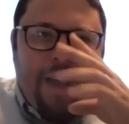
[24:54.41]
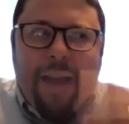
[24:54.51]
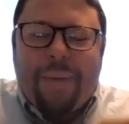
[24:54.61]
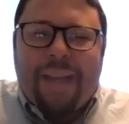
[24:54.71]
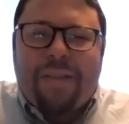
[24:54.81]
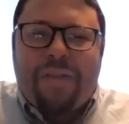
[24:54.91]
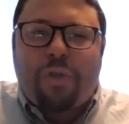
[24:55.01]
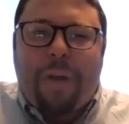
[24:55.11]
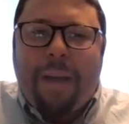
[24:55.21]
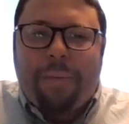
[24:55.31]
and we can
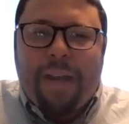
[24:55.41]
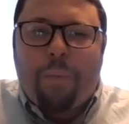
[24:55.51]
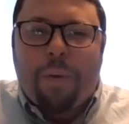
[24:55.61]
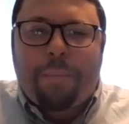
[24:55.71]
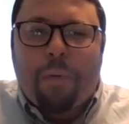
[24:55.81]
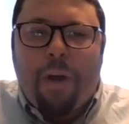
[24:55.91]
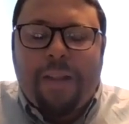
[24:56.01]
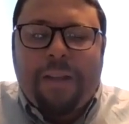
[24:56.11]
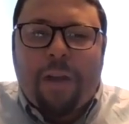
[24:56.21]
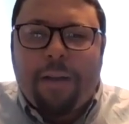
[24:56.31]
extrapolate more
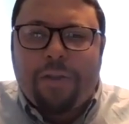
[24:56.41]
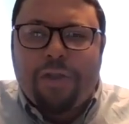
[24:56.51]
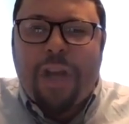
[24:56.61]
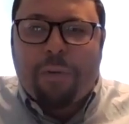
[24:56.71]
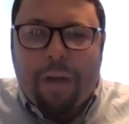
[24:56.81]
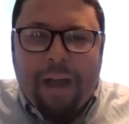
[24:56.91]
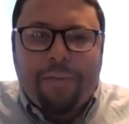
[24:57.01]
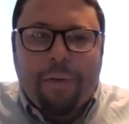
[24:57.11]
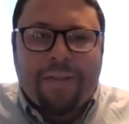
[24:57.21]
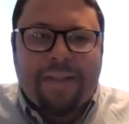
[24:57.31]
broadly to general
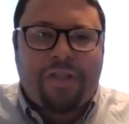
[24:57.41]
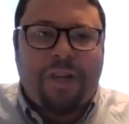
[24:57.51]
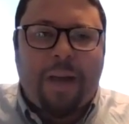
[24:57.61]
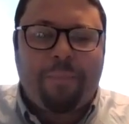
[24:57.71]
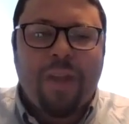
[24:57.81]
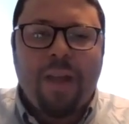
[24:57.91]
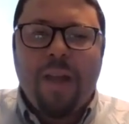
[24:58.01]
avodas Hashem.